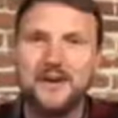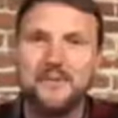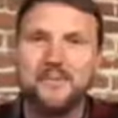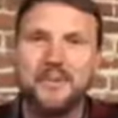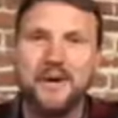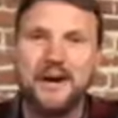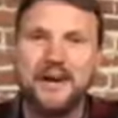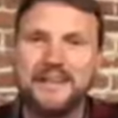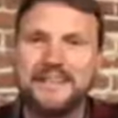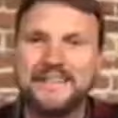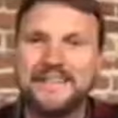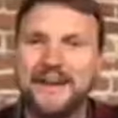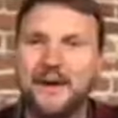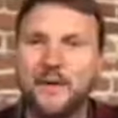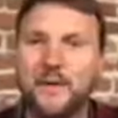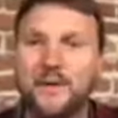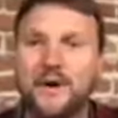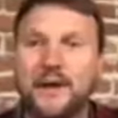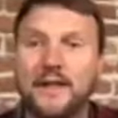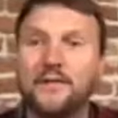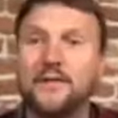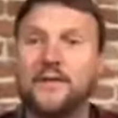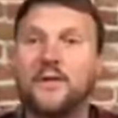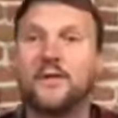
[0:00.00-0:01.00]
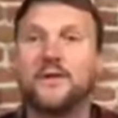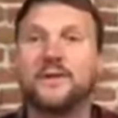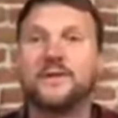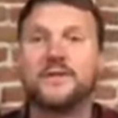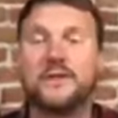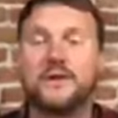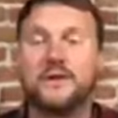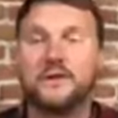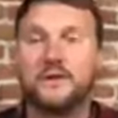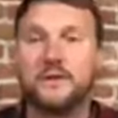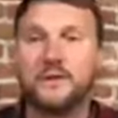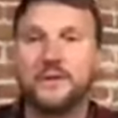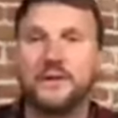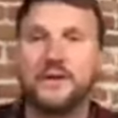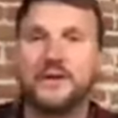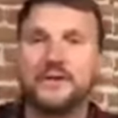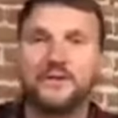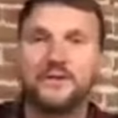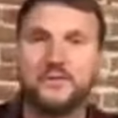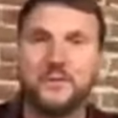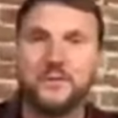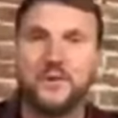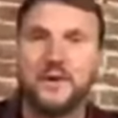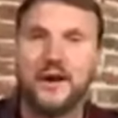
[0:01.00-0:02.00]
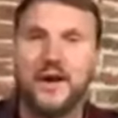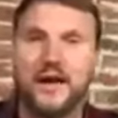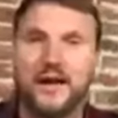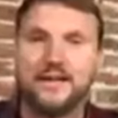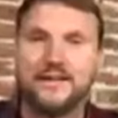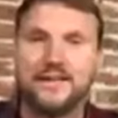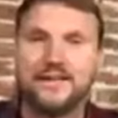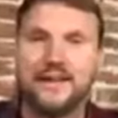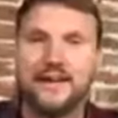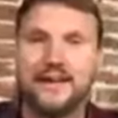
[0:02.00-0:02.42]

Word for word: But uh, we're not the only ones that are doing this. We're not.